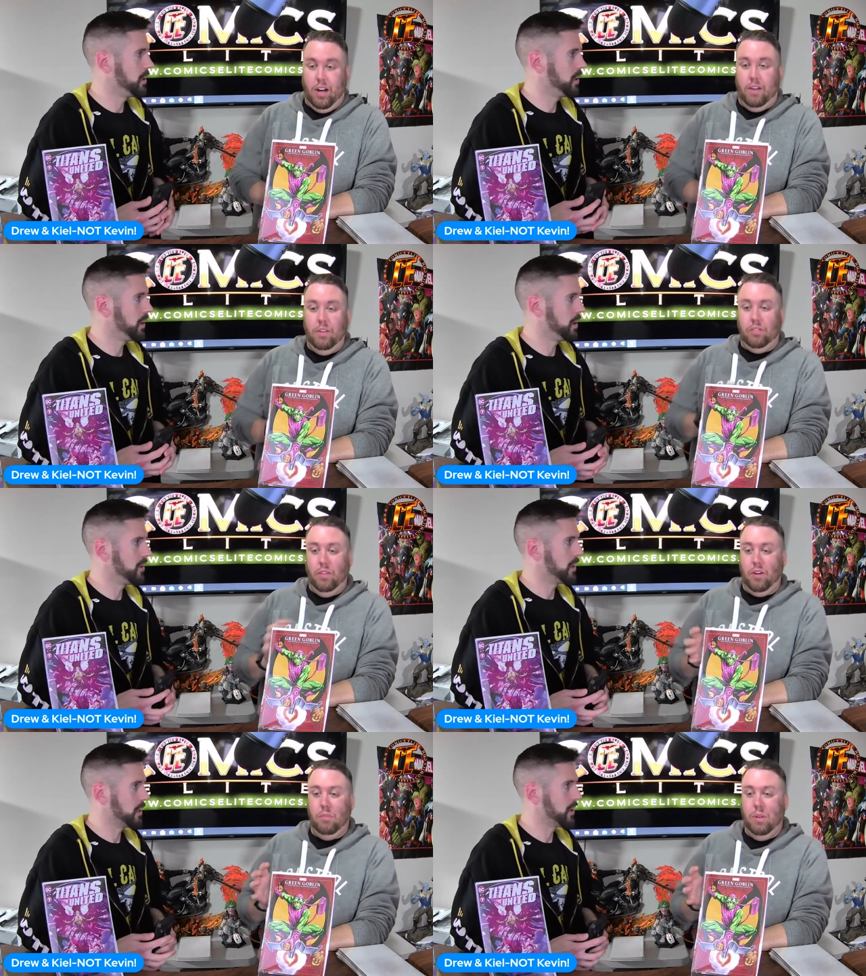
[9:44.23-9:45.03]

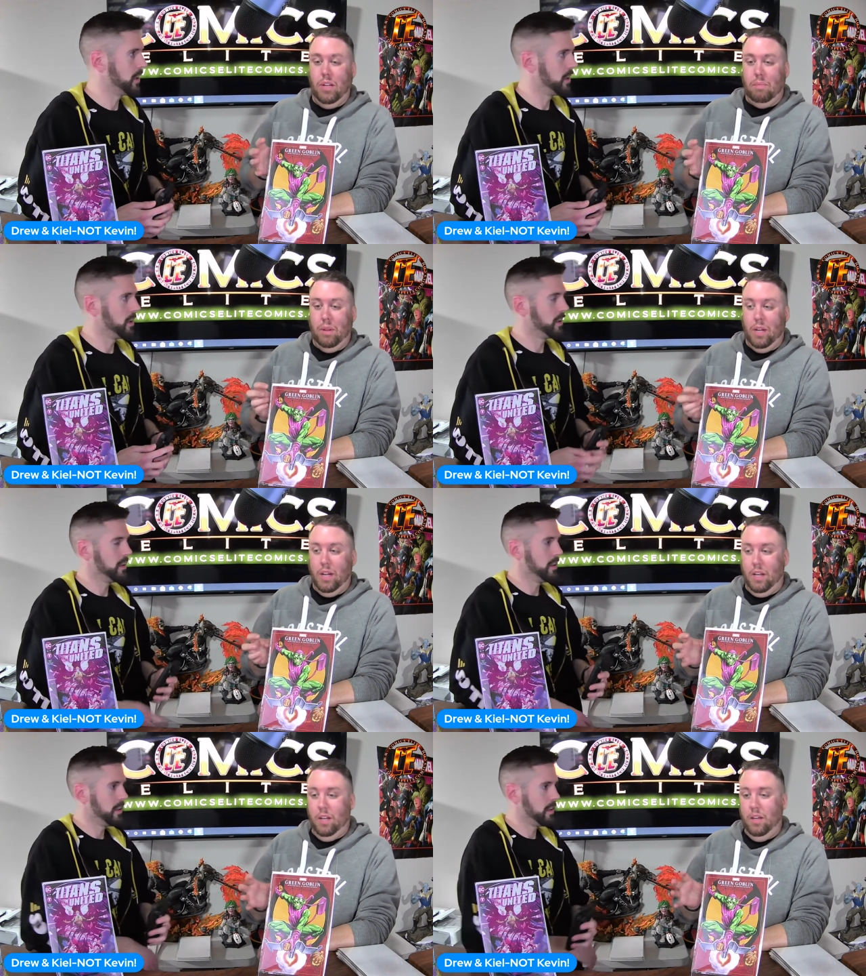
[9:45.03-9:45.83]
Speaker 1: obviously they're
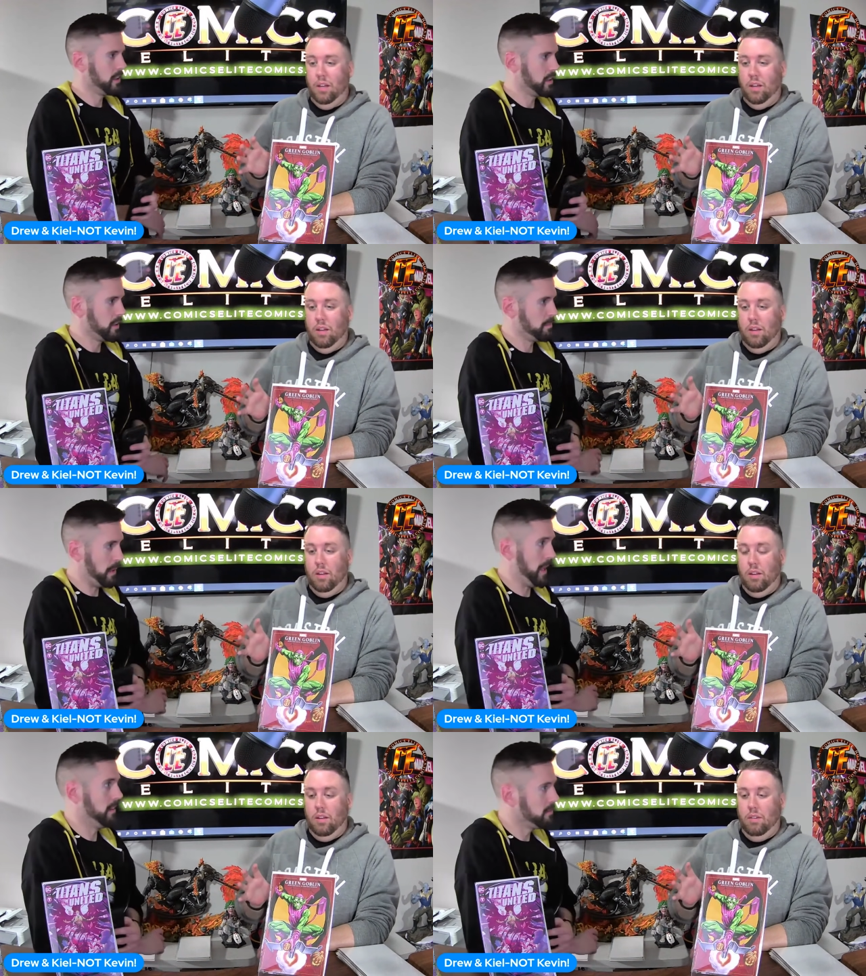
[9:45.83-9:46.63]
manipulating
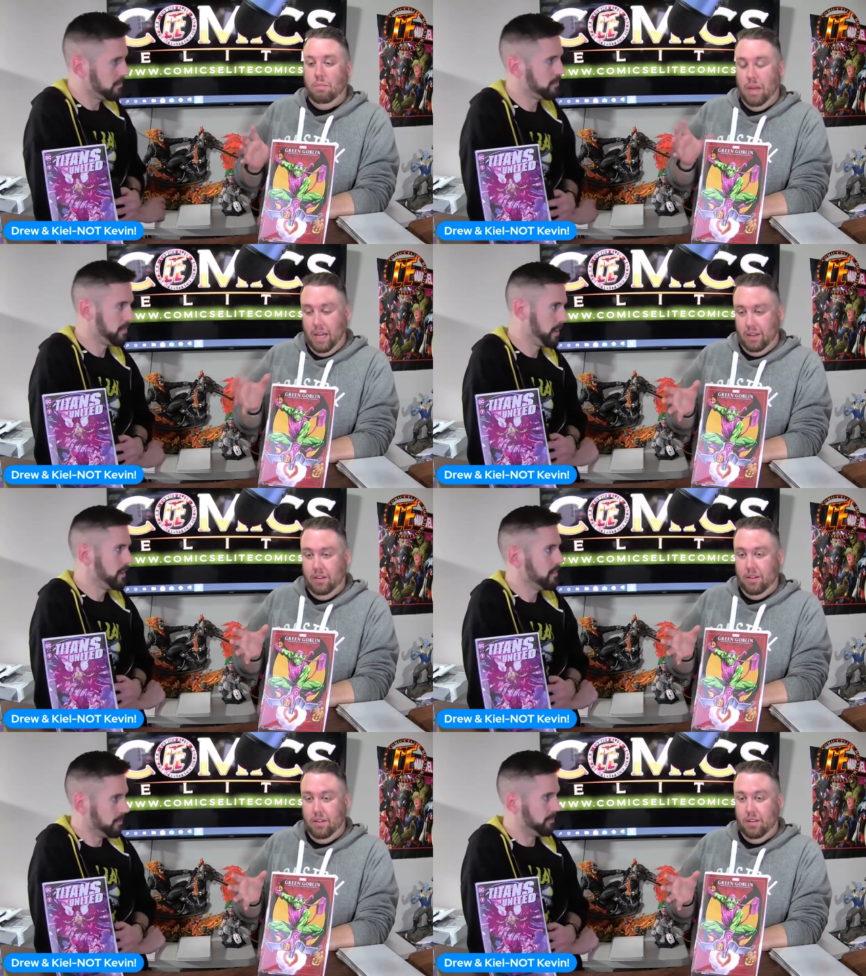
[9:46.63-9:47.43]
Ben,
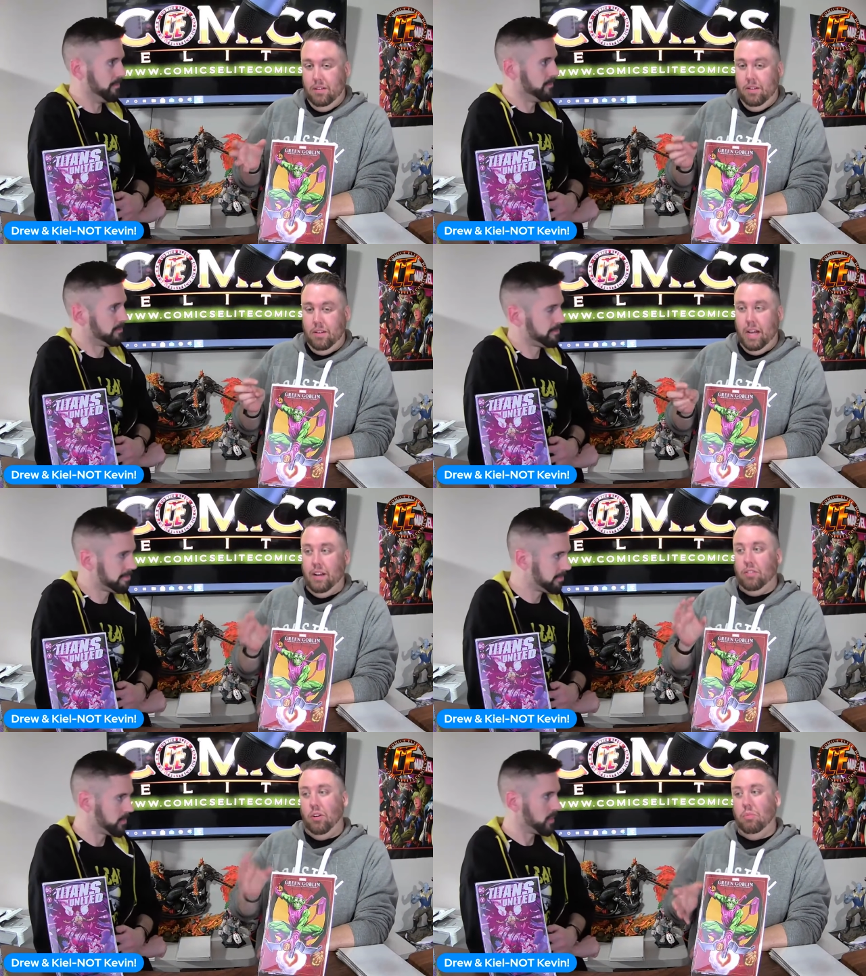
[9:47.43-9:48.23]
Ben, mm-hmm.
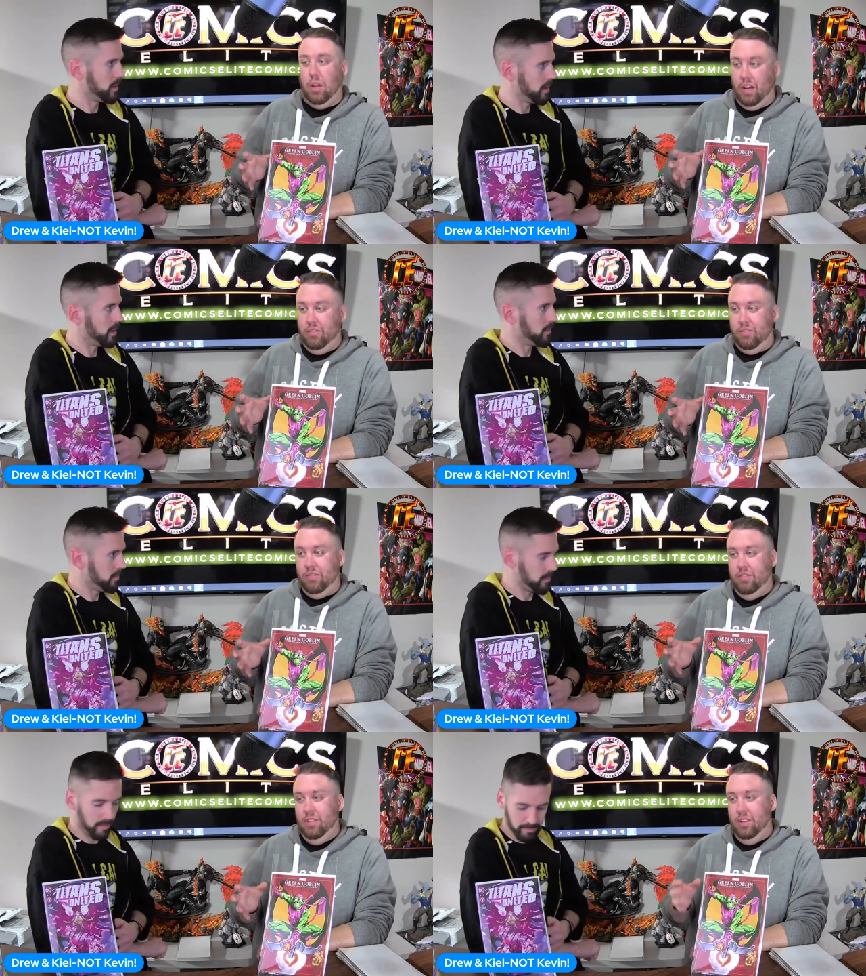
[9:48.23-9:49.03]
and his home life
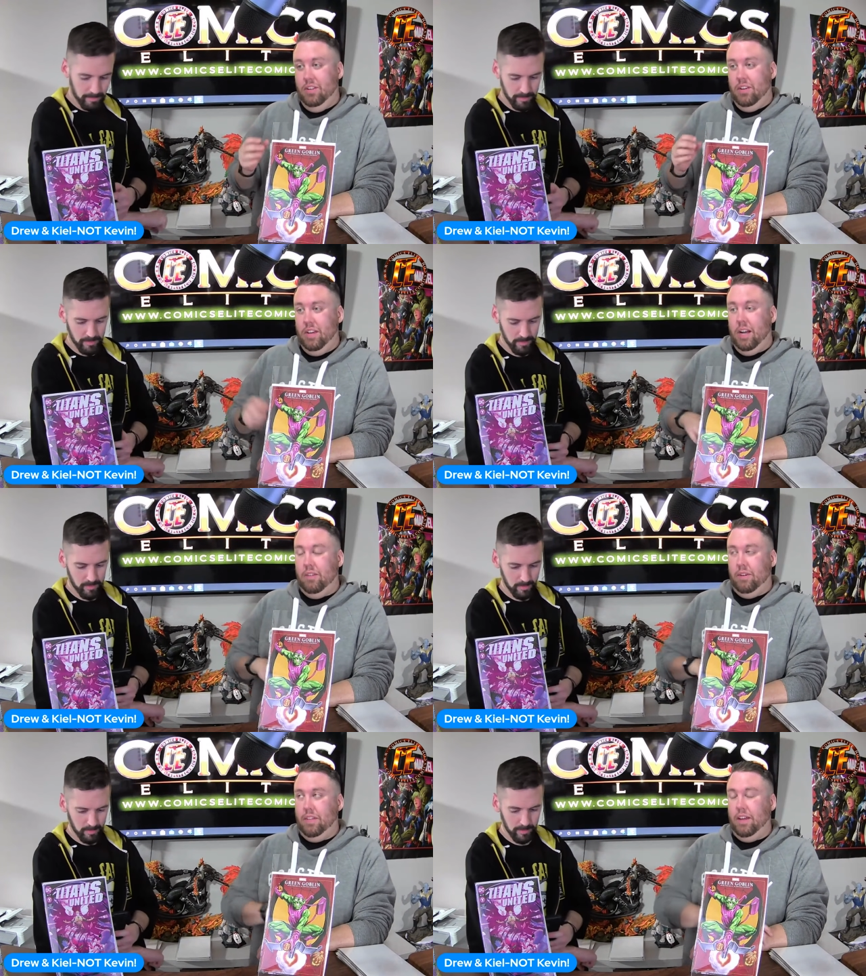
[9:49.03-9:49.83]
and
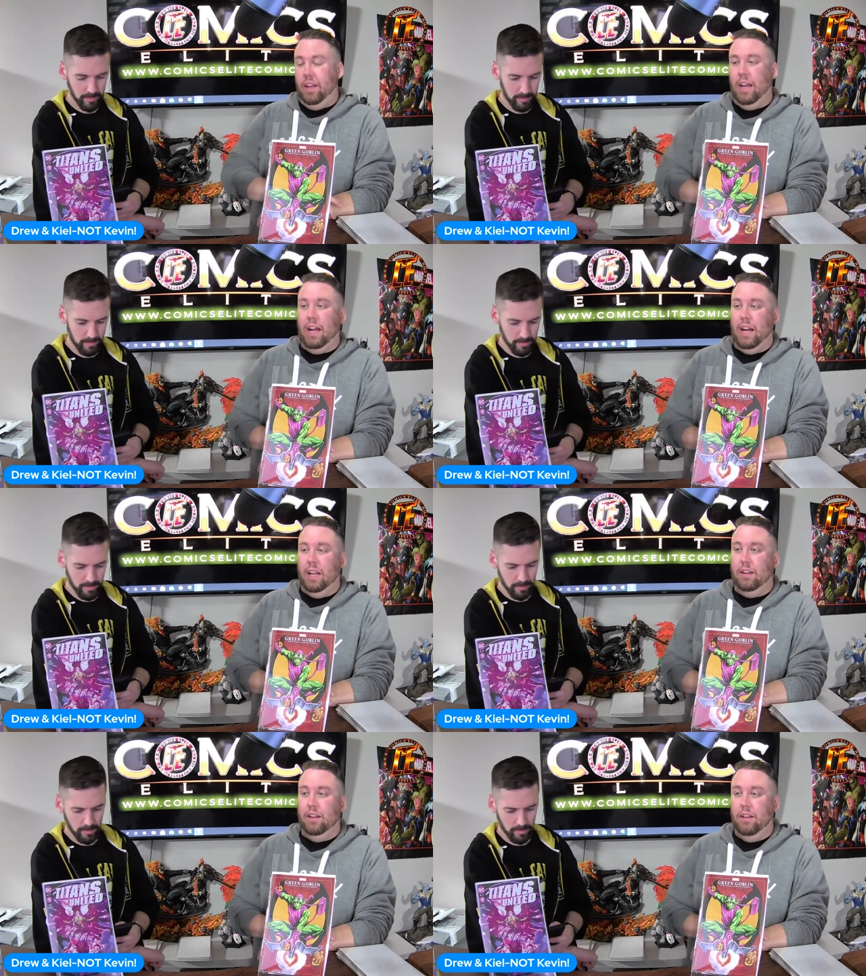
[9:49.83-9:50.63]
everything.
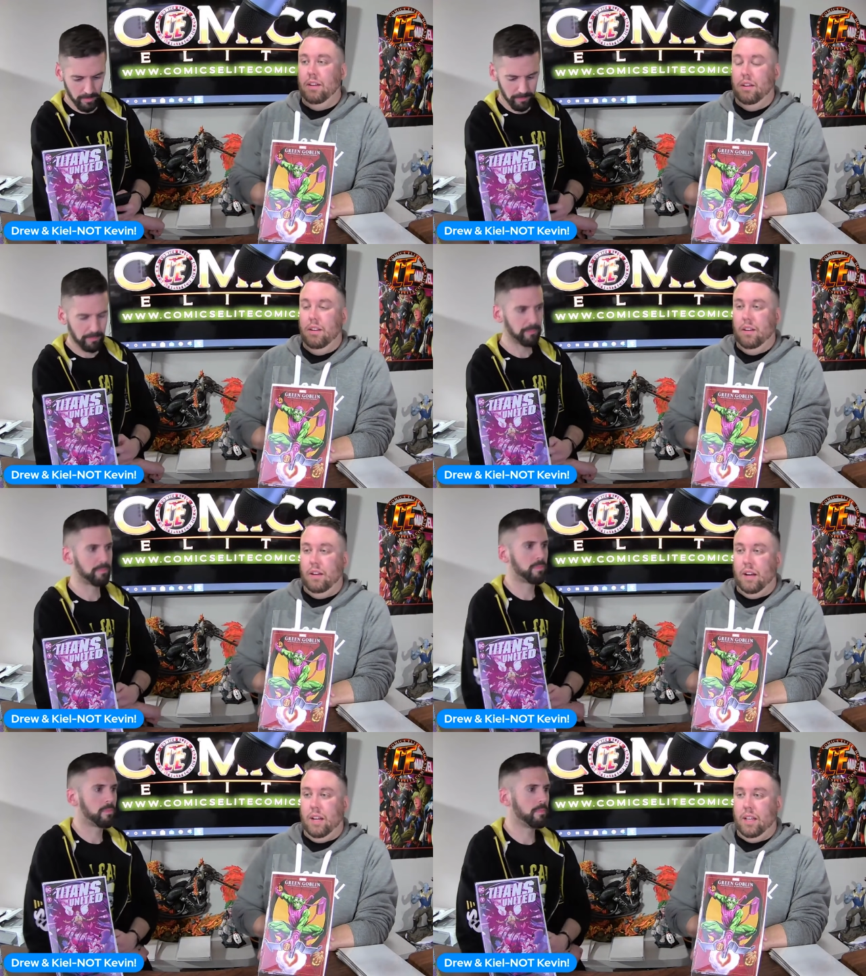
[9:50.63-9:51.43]
And
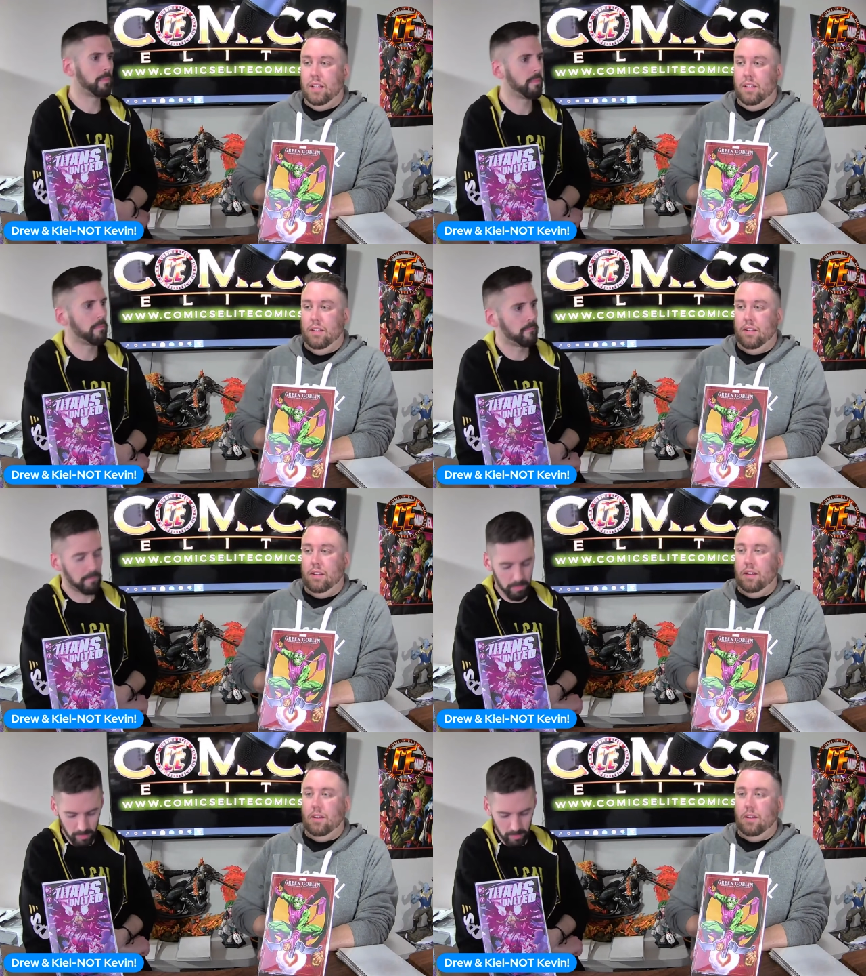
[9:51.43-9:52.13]
I can.